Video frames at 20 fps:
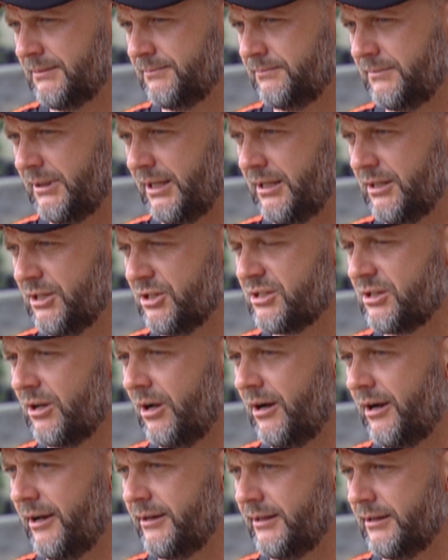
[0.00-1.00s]
in the
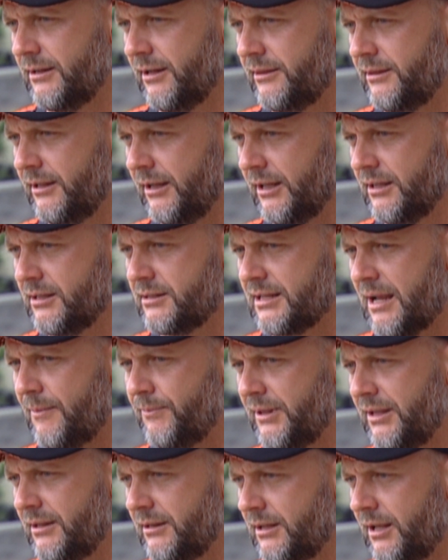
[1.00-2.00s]
side, and I think it's
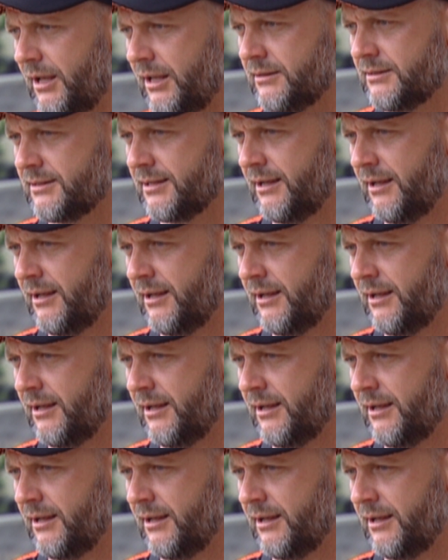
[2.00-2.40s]
something that